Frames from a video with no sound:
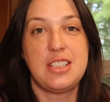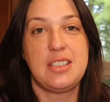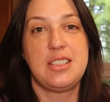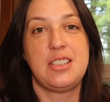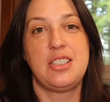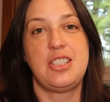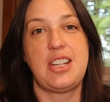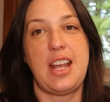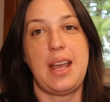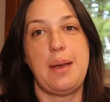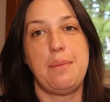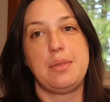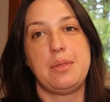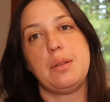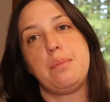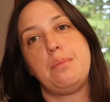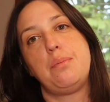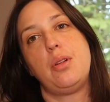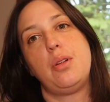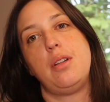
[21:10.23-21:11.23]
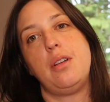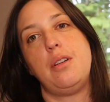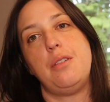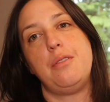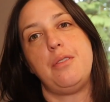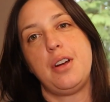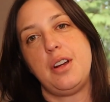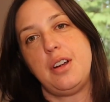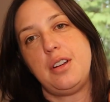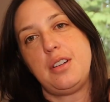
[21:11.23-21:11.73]
shaped
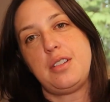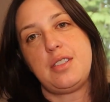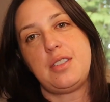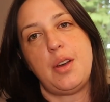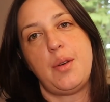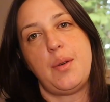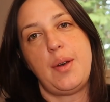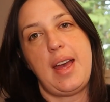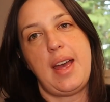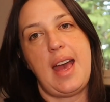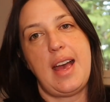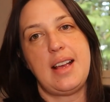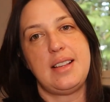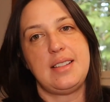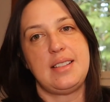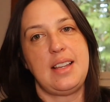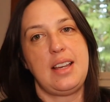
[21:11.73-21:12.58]
pullover, so it has